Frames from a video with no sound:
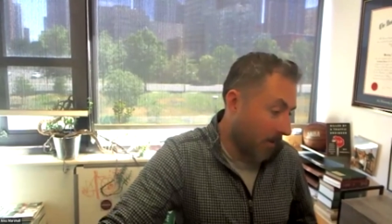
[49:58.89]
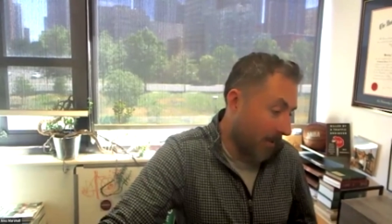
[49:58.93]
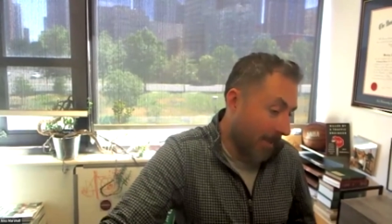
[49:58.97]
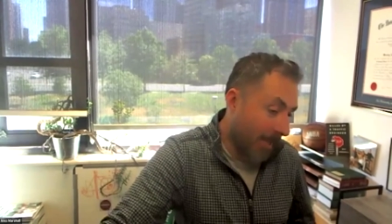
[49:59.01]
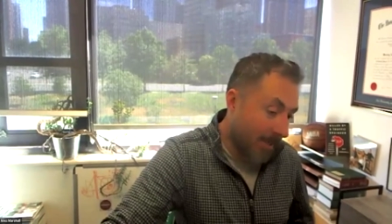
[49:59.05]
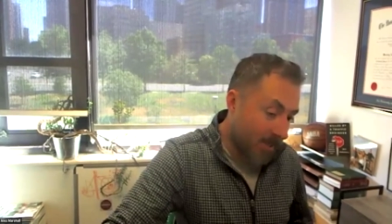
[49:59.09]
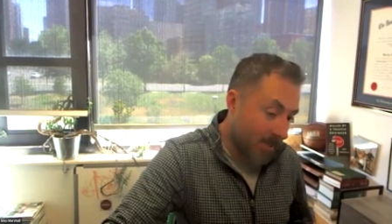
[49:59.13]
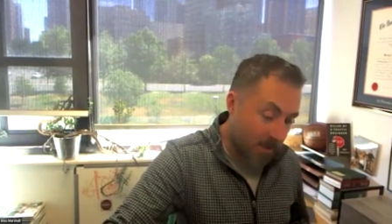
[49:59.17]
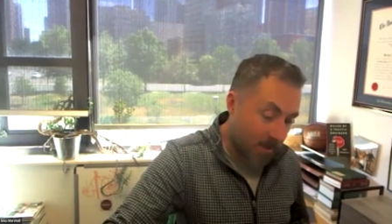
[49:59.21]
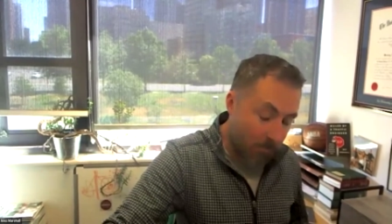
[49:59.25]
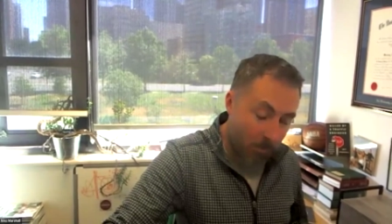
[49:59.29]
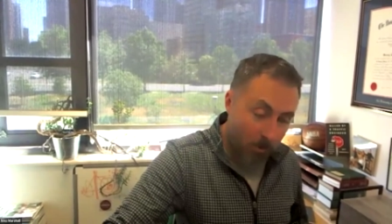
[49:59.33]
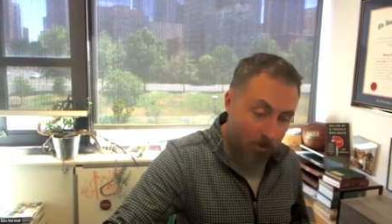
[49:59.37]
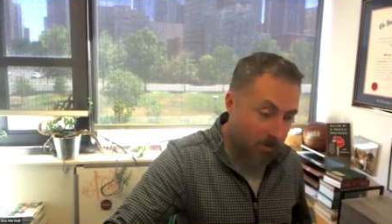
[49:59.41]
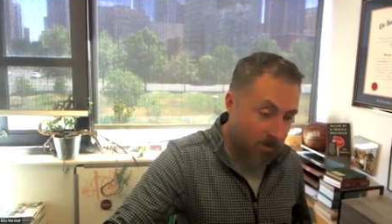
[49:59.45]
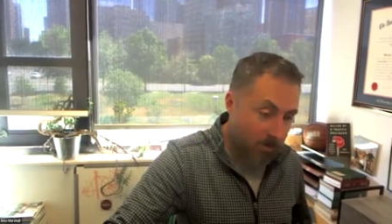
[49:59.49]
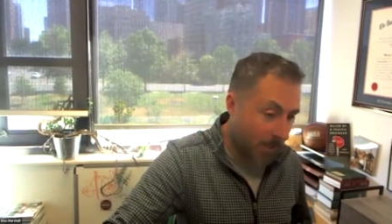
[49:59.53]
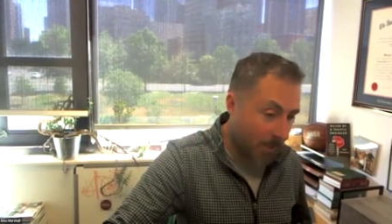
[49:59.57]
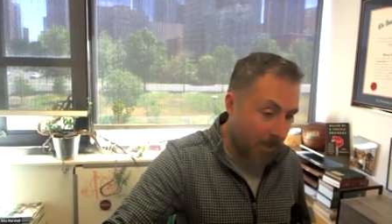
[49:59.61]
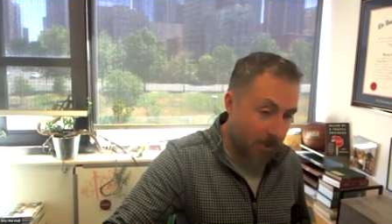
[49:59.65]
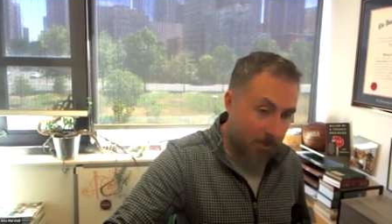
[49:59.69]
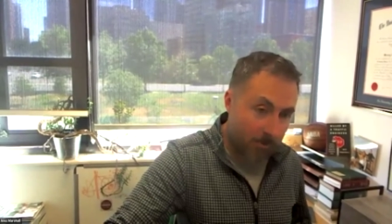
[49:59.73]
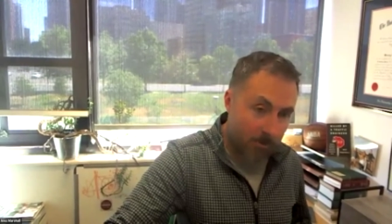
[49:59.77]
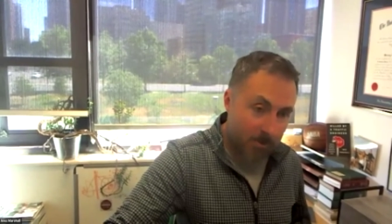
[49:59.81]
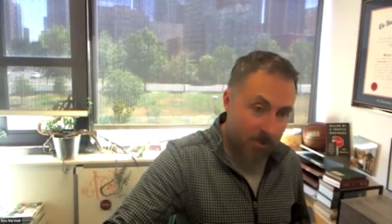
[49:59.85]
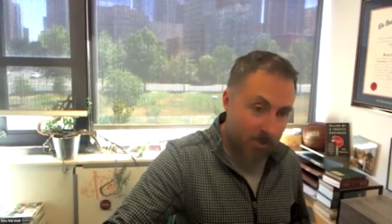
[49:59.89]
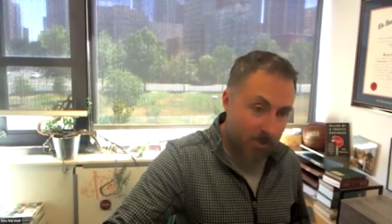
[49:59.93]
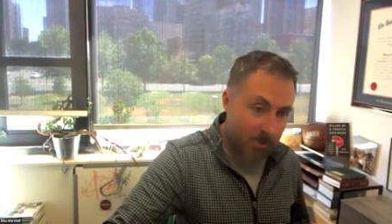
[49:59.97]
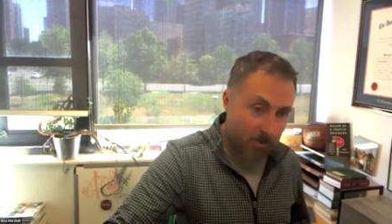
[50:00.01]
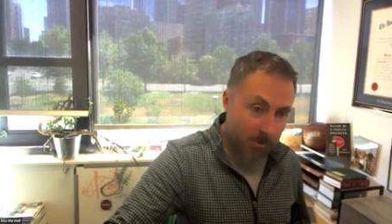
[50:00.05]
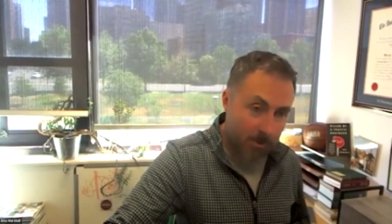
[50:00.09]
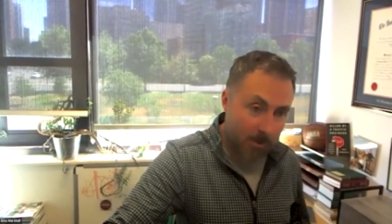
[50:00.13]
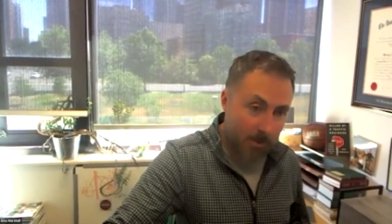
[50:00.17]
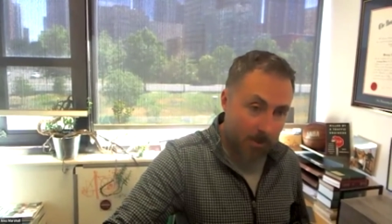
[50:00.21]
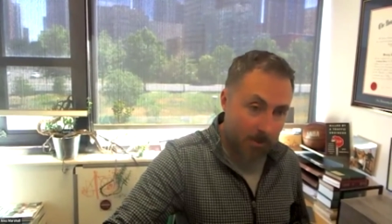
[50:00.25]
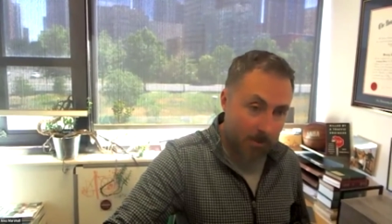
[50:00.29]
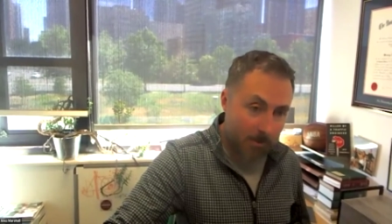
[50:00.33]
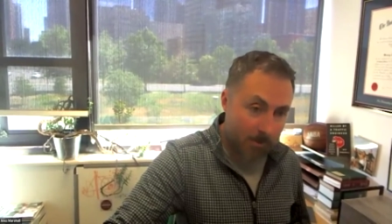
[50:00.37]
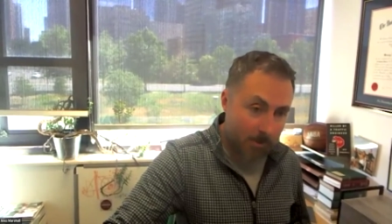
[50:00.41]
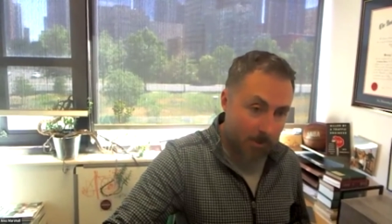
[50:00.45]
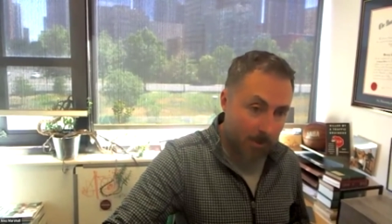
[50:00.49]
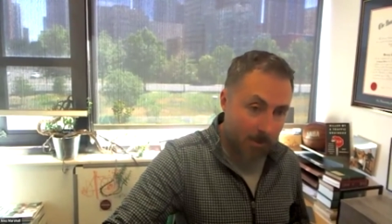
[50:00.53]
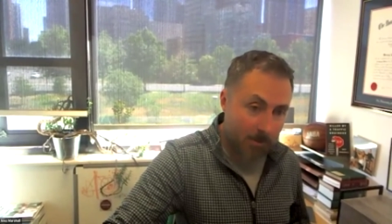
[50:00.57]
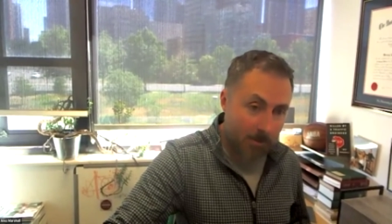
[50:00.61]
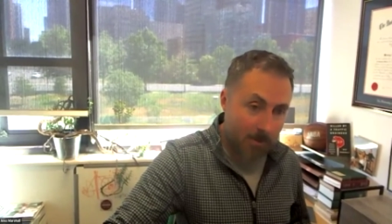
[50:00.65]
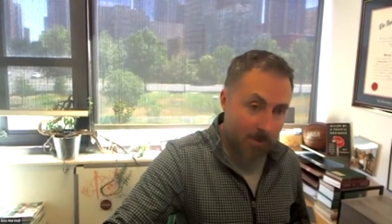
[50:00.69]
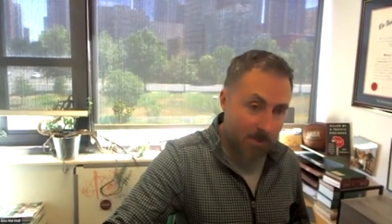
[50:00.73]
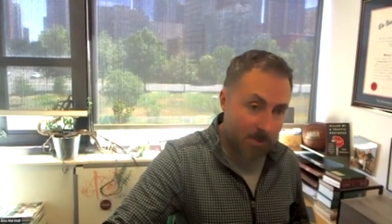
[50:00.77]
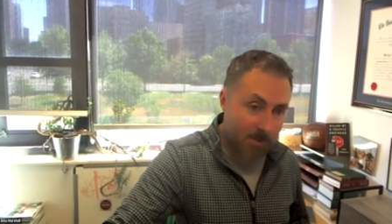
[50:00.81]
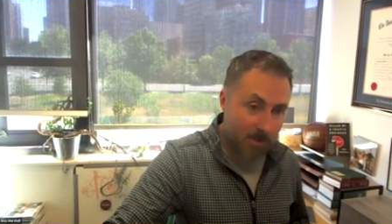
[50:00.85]
and that's the most dangerous street
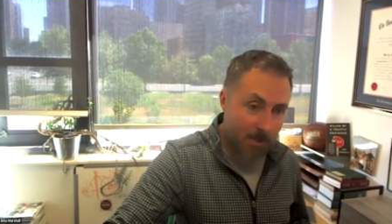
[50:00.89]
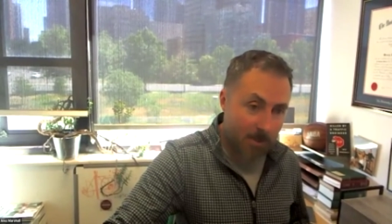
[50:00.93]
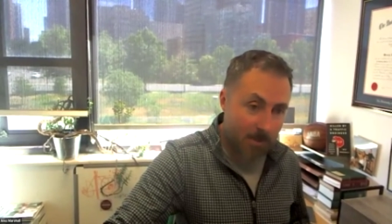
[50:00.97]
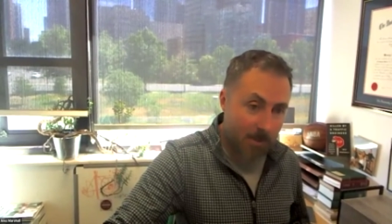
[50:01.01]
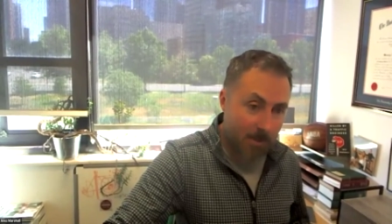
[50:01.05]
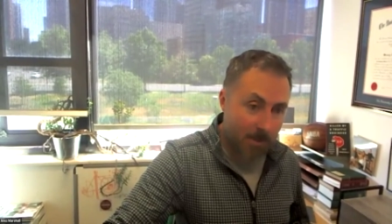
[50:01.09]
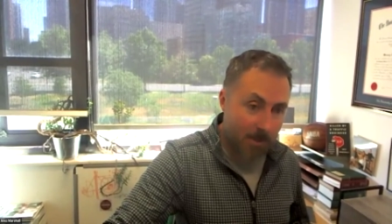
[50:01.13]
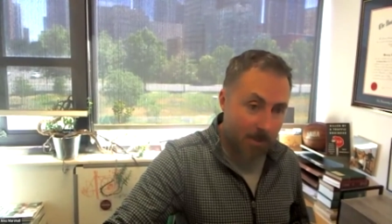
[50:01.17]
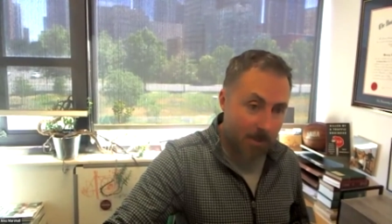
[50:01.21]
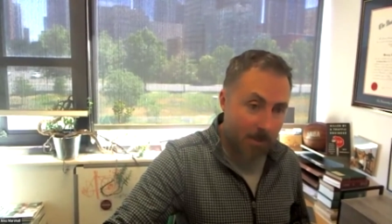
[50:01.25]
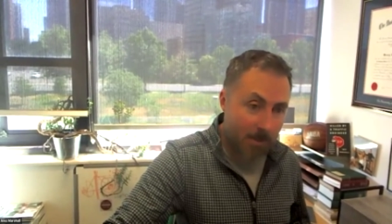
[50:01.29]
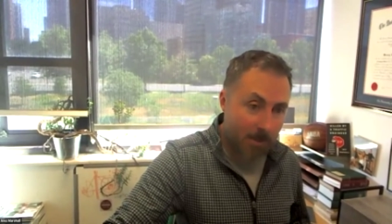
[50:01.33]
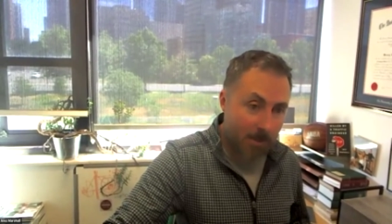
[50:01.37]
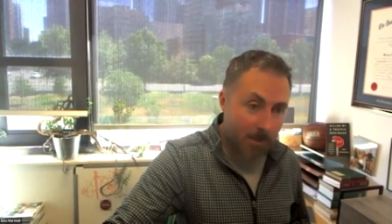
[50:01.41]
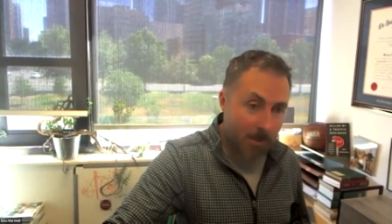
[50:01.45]
in this city.